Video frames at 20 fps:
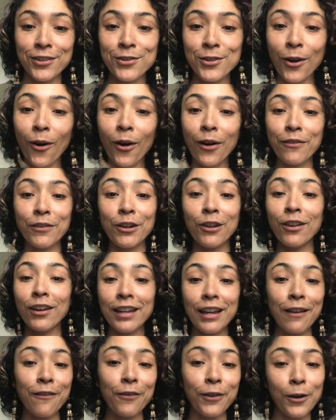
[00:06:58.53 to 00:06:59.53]
So if you're
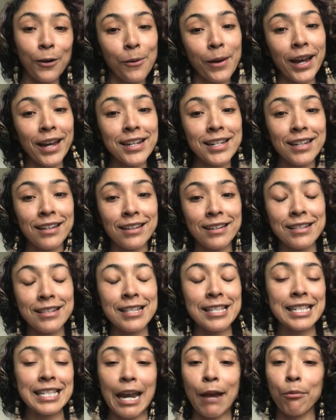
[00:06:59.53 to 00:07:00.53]
looking for a way to
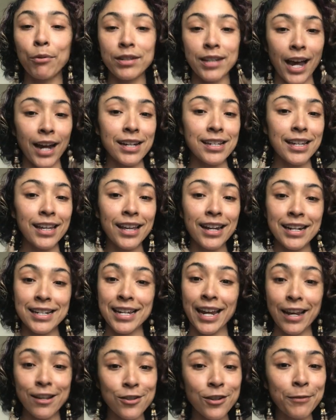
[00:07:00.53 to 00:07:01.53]
stay protected, a
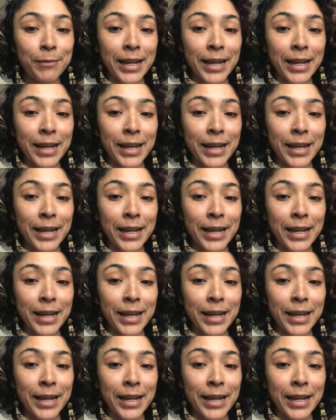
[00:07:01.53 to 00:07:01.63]
taser